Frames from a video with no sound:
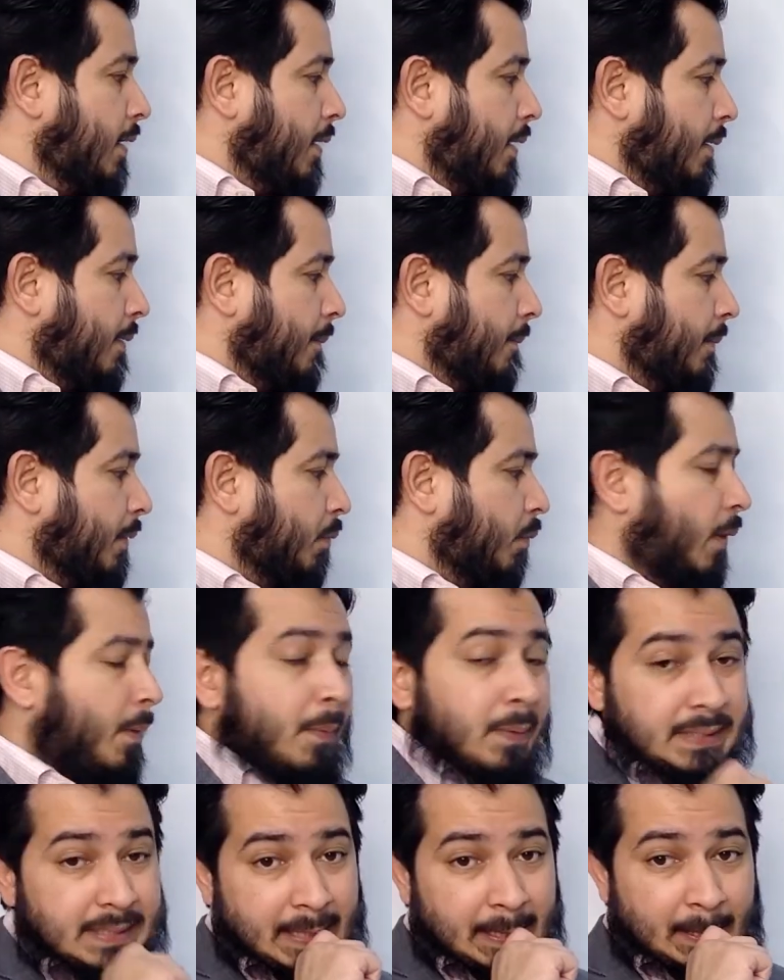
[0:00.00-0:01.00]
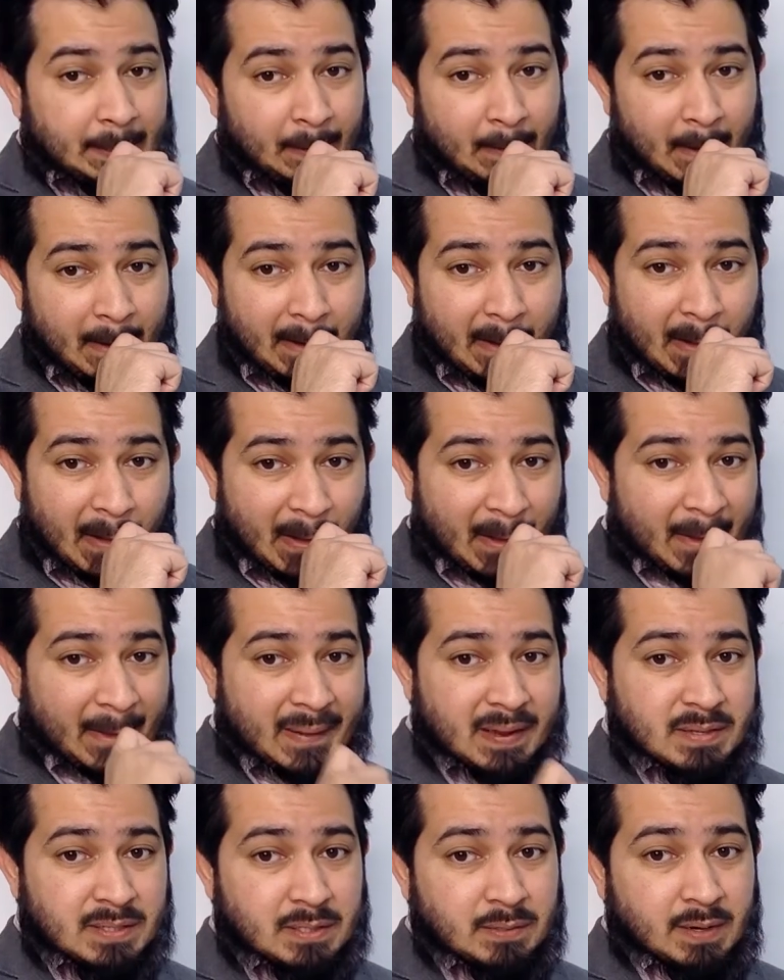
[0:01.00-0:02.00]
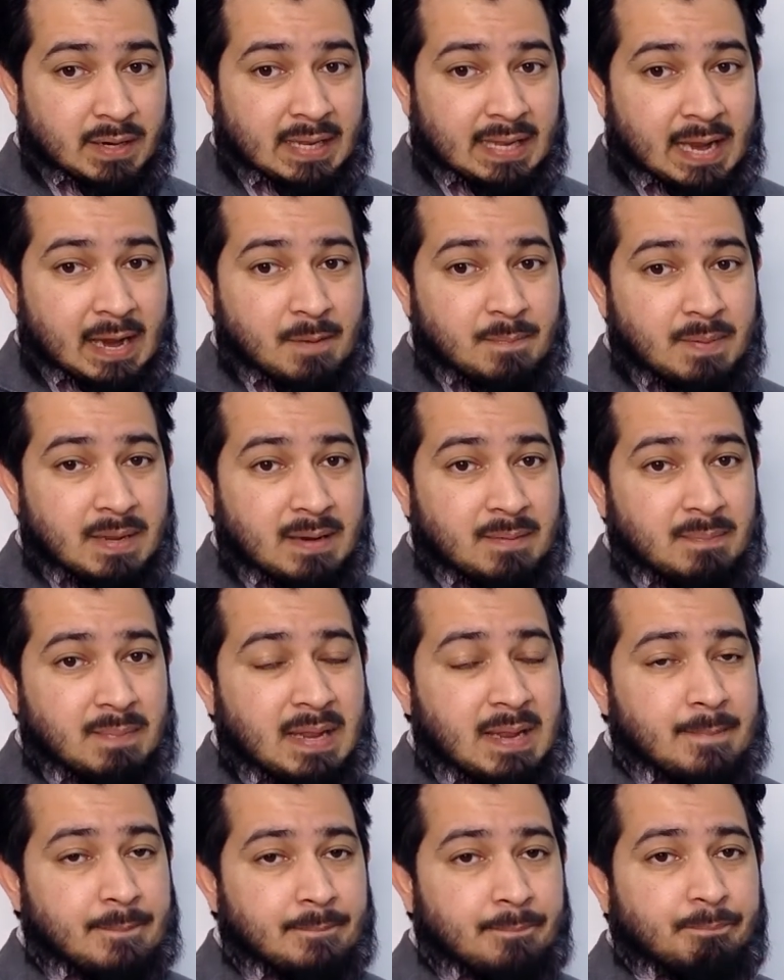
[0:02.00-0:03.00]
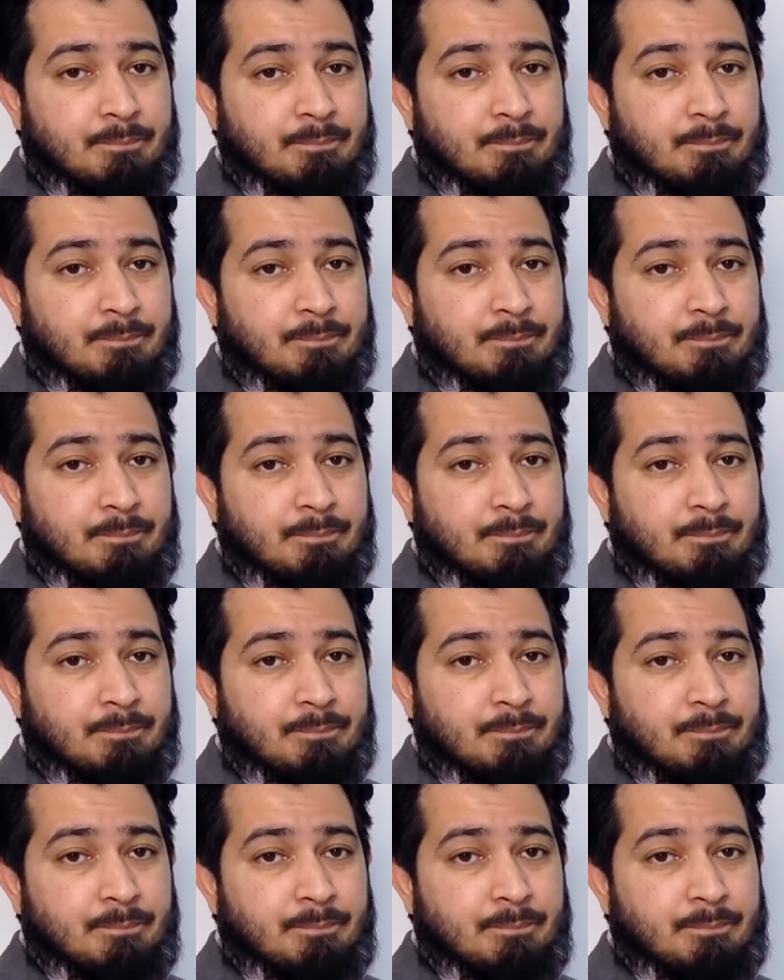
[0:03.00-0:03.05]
But what was he doing? He was running Airbnb.